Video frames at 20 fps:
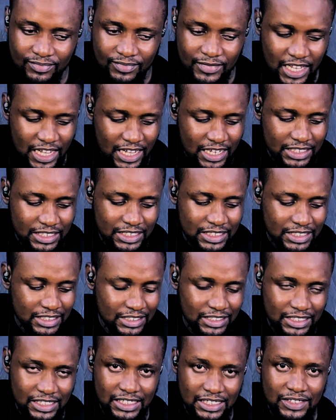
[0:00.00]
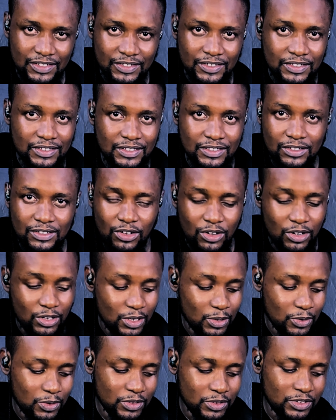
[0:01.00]
Then the
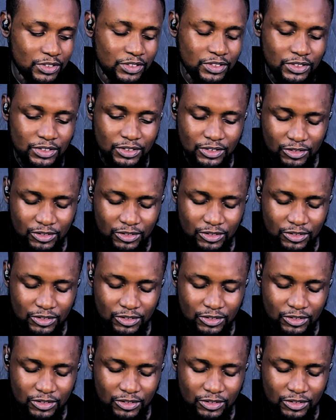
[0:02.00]
other ones.